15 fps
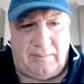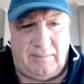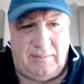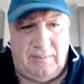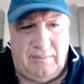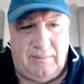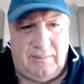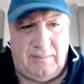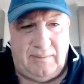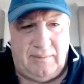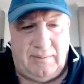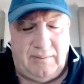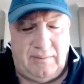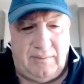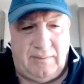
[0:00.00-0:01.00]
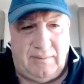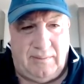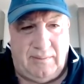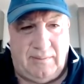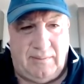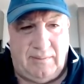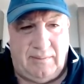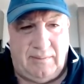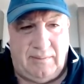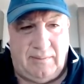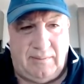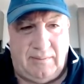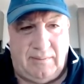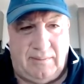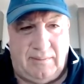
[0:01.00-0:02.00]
No words are spoken by the person on screen.